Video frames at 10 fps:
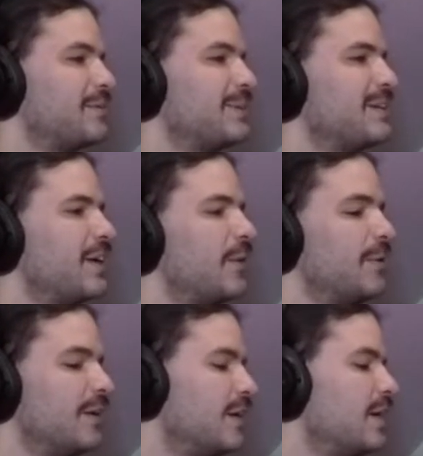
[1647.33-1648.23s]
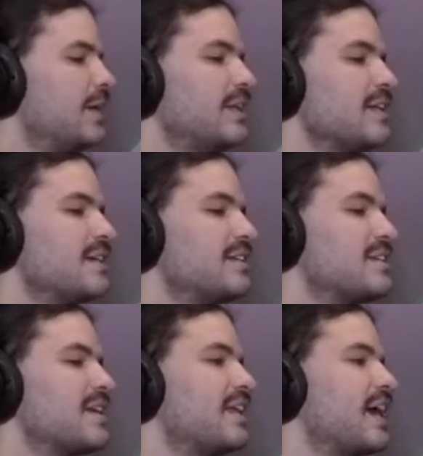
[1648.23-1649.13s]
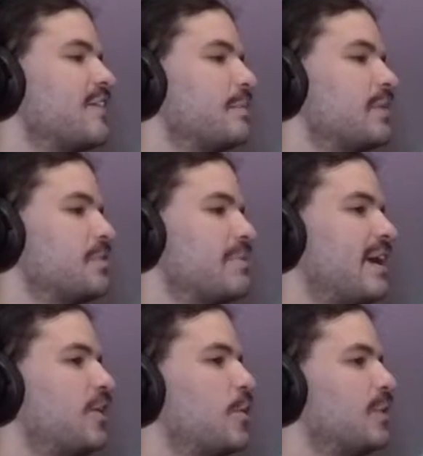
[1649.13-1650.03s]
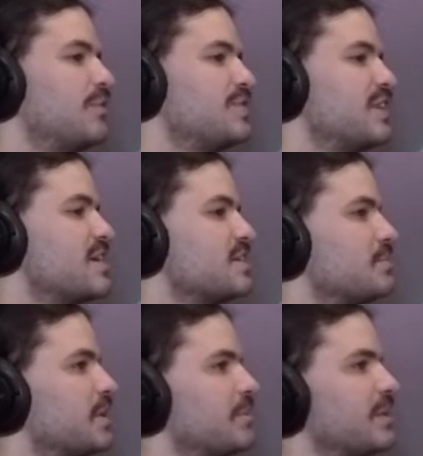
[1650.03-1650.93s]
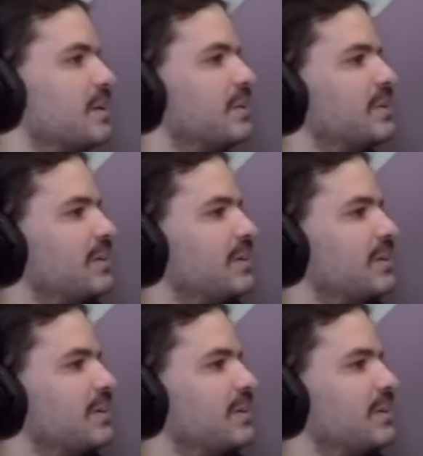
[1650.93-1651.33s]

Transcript: But that's not to say like everybody with a bad home life is destined to become a killer though.